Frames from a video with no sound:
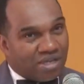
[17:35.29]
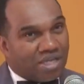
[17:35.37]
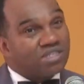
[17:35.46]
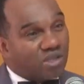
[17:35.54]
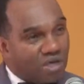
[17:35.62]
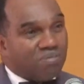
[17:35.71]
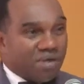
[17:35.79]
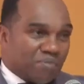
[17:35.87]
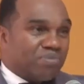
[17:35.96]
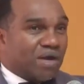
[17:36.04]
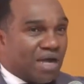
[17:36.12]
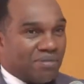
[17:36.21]
It's going to be a
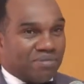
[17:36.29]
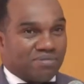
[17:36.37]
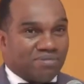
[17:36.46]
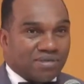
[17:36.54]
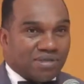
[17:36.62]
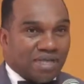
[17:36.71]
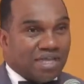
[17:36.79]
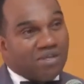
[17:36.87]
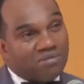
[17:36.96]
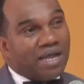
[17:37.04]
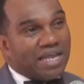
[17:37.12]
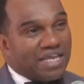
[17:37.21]
problem. And
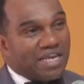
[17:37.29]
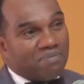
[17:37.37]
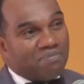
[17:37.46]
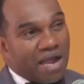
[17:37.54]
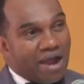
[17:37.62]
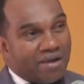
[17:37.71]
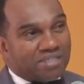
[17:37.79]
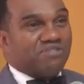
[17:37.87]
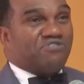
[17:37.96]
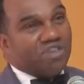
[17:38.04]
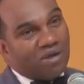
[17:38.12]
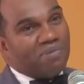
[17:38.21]
you might get embarrassed
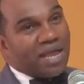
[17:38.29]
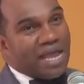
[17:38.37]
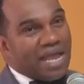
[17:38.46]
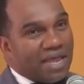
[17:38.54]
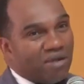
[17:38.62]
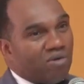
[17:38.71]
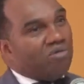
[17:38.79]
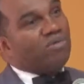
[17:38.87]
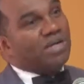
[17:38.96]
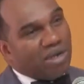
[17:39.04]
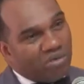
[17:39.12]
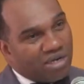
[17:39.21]
and feel bad,
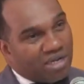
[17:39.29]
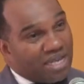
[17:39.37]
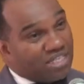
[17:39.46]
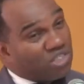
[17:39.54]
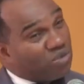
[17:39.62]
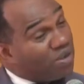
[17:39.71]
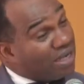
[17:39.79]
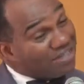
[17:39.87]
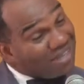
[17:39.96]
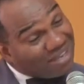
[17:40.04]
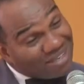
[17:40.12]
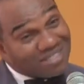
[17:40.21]
or they wouldn't let you
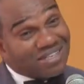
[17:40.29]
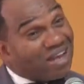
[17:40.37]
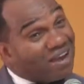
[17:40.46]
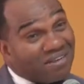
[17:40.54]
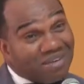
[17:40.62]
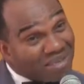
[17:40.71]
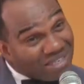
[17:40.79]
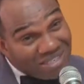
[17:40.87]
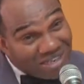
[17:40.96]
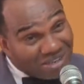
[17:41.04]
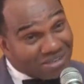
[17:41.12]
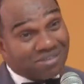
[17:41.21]
in. I'm sorry, but
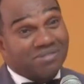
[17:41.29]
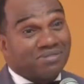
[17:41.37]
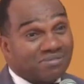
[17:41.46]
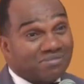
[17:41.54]
no.